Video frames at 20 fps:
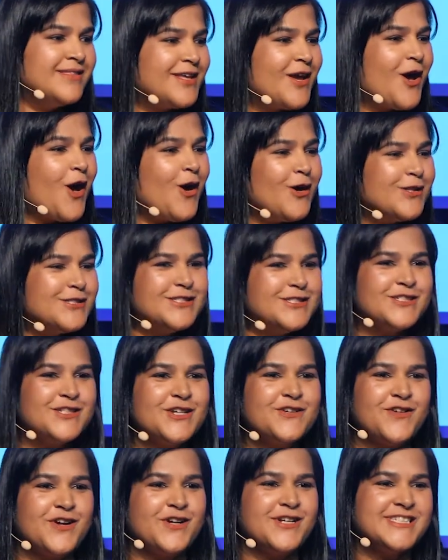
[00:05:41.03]
They all
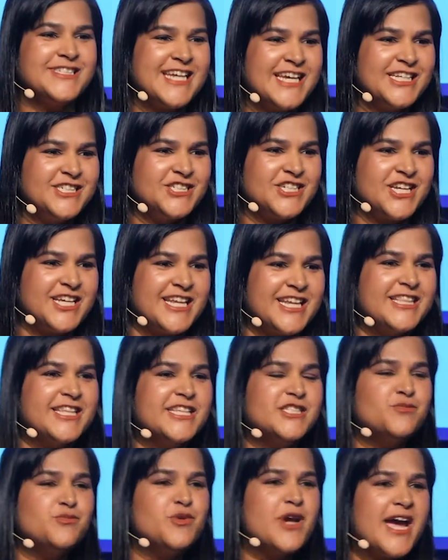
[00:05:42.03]
deserve our attention, and
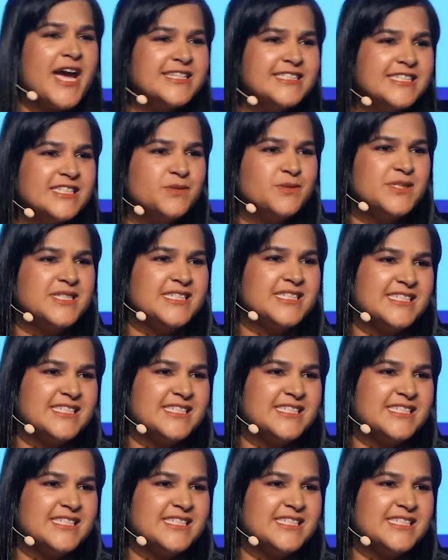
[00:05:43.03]
this practice was